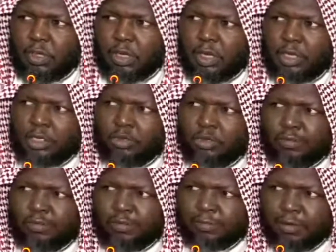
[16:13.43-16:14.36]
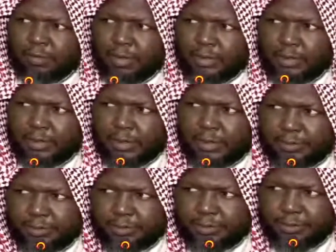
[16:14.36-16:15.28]
I did talk civil matter.
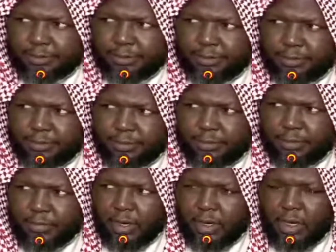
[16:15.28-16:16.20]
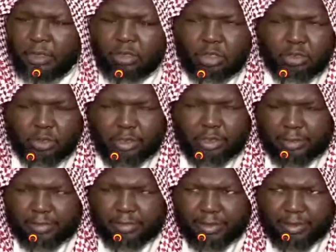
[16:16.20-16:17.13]
I know they talk
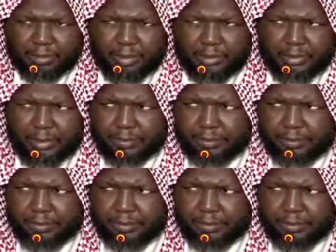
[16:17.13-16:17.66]
criminal matter.